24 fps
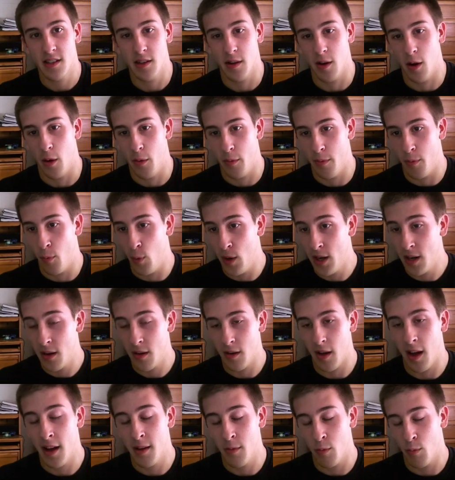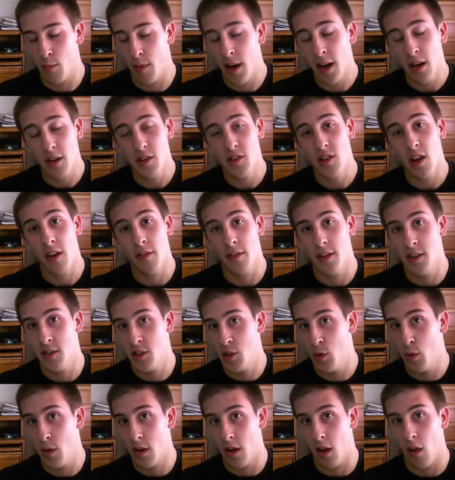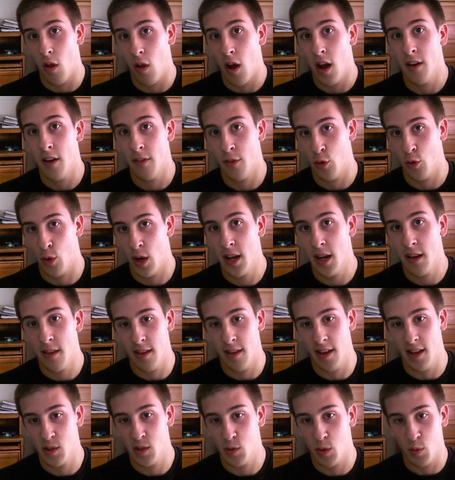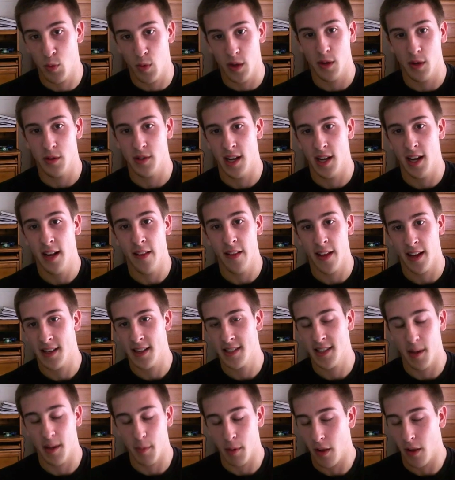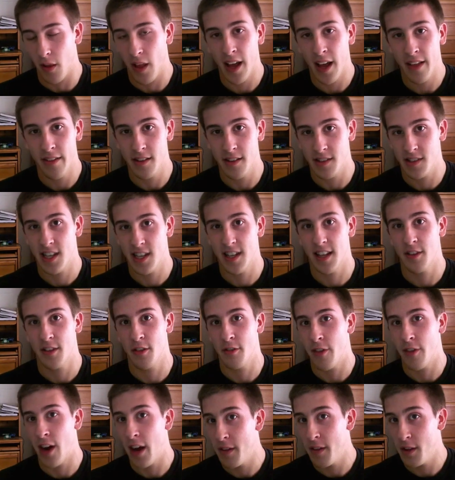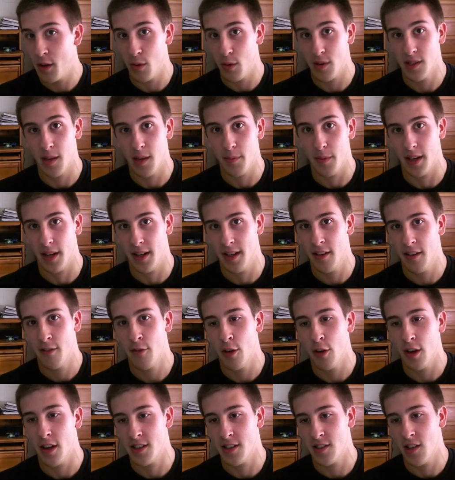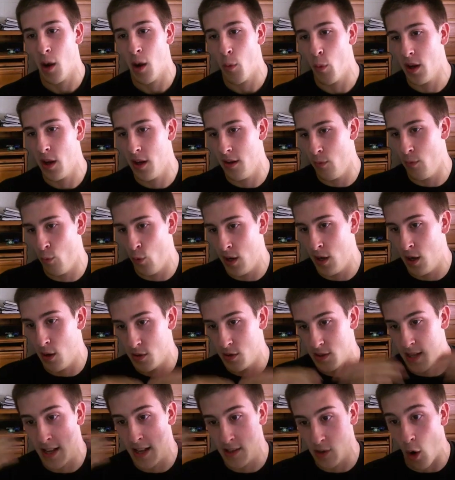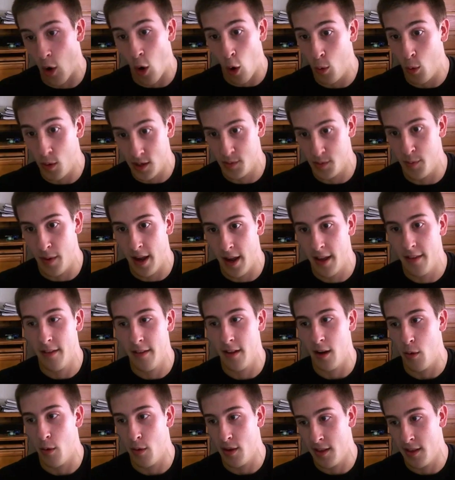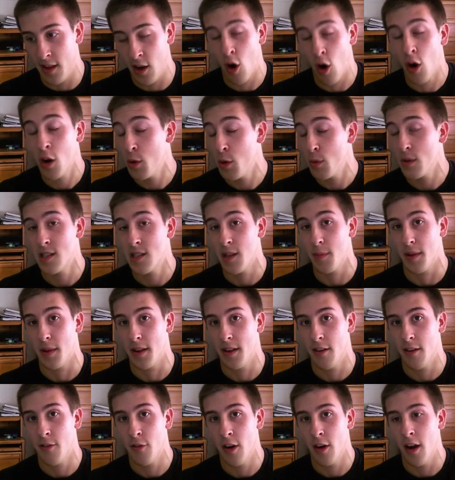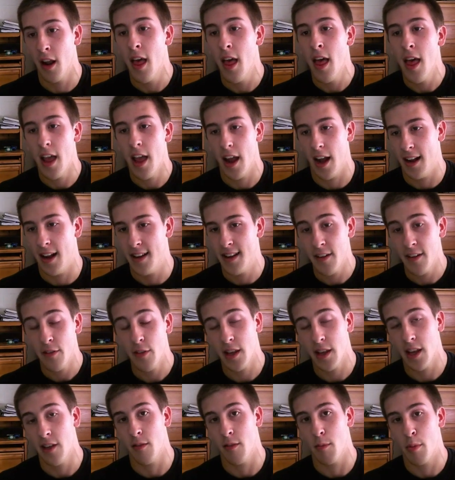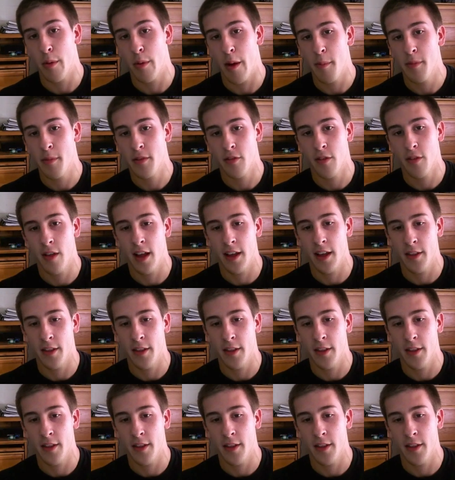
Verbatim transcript: You know, Windows, I, Microsoft is doing a lot of great things with Windows 8. Like I said, I'm glad to see that they're finally doing something different. It's not what Windows has always been. You know, they are doing something different, and I definitely give them props for that.